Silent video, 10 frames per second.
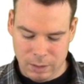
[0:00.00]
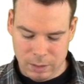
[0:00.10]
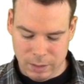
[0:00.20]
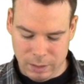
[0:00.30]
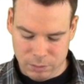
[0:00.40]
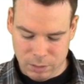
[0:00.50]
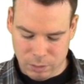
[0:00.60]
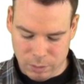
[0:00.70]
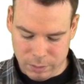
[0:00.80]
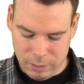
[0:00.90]
Taylor's
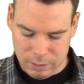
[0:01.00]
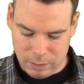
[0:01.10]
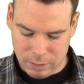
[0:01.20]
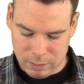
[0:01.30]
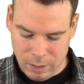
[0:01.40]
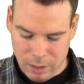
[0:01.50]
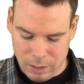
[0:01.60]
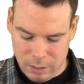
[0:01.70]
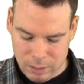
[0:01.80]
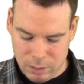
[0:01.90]
inequality says I
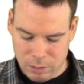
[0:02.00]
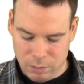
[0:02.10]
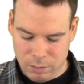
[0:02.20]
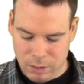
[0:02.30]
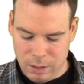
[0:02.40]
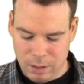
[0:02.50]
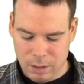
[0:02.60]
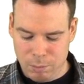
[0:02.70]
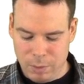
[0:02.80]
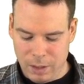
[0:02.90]
need to know the
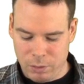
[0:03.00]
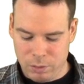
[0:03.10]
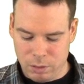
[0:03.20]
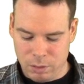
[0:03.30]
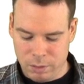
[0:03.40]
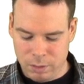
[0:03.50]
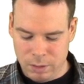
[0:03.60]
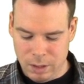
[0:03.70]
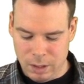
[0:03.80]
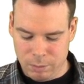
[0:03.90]
bound on
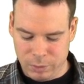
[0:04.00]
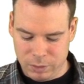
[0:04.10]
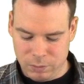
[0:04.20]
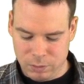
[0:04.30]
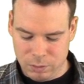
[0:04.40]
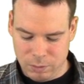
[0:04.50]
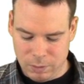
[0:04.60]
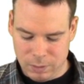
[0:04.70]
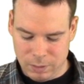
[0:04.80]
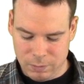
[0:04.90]
the nth plus first
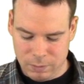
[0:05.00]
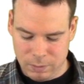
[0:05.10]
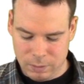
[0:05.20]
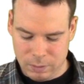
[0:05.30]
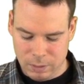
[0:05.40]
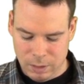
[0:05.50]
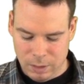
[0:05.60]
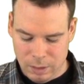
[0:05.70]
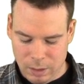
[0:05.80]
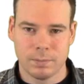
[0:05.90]
derivative
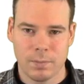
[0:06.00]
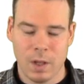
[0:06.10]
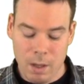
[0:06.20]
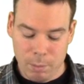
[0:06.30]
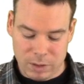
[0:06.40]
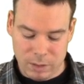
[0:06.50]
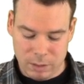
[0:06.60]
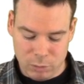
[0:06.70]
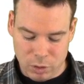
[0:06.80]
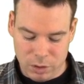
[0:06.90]
but since
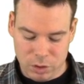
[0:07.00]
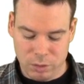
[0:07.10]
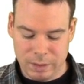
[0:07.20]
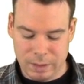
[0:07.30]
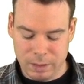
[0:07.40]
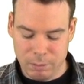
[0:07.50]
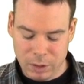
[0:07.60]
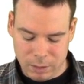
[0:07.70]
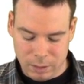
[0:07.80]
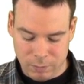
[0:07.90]
I'm trying to show that the
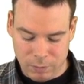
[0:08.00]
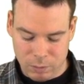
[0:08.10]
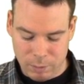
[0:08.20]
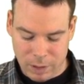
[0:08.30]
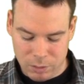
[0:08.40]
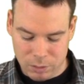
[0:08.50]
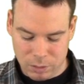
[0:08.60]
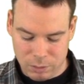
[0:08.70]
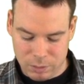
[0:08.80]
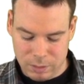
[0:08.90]
limit of the remainders
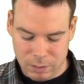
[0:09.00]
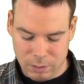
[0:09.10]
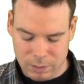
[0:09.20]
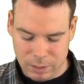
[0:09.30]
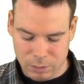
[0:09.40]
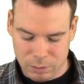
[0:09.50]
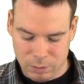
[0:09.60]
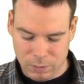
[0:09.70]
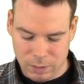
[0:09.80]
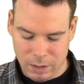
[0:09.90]
goes to zero as n goes to
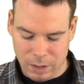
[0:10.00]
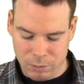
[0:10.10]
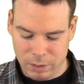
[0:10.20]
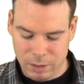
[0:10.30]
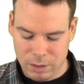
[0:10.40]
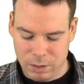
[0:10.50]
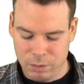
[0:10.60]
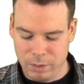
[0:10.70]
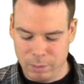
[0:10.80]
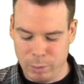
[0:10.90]
infinity, I really need to
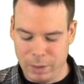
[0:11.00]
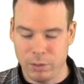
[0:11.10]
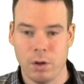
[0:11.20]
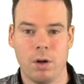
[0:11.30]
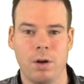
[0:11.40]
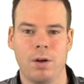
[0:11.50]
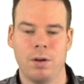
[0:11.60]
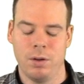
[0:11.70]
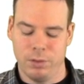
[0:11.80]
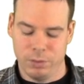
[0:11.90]
know an upper bound on
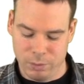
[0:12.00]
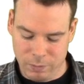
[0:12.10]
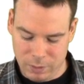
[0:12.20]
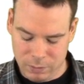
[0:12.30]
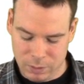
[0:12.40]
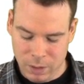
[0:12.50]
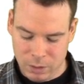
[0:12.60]
all derivatives.